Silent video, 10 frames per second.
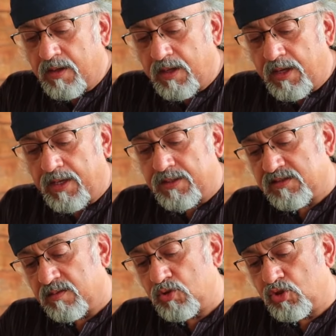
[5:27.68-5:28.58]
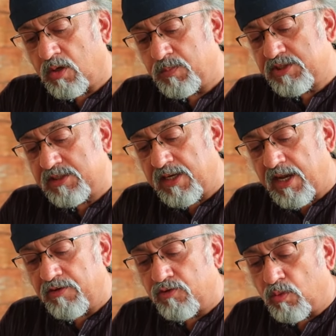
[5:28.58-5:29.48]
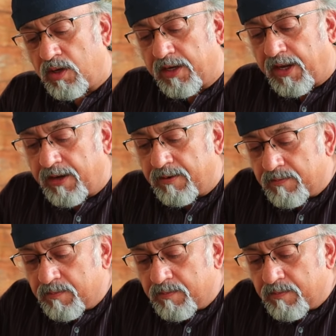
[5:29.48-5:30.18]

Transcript: and some chopped cilantro again.